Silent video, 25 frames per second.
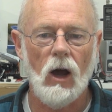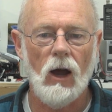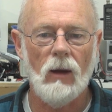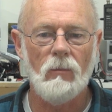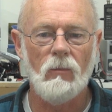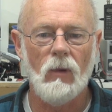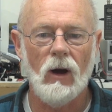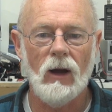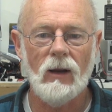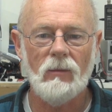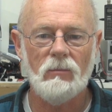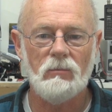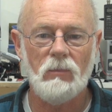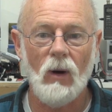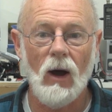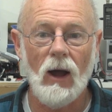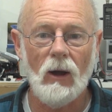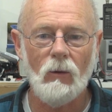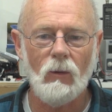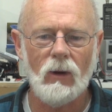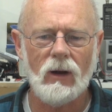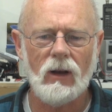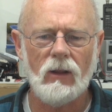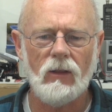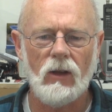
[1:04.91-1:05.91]
I might
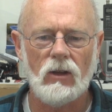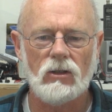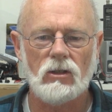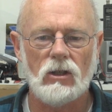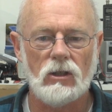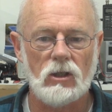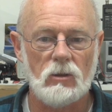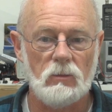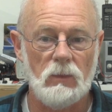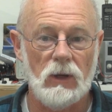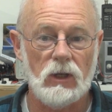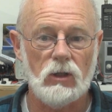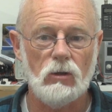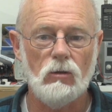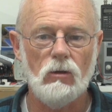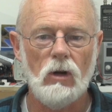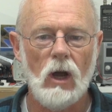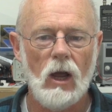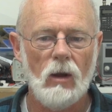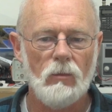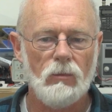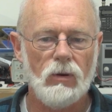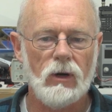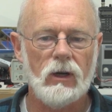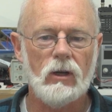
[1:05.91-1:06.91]
buy one of those, because special
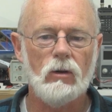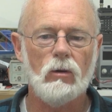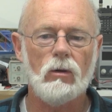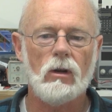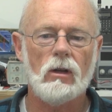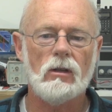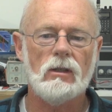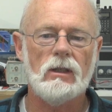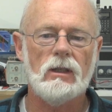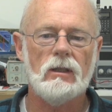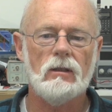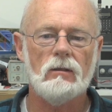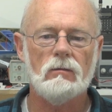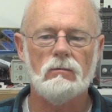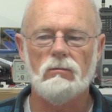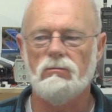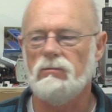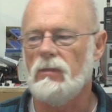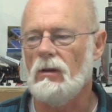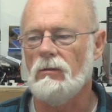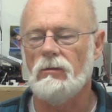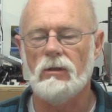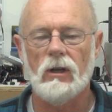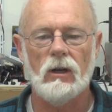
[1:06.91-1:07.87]
pre-order deal,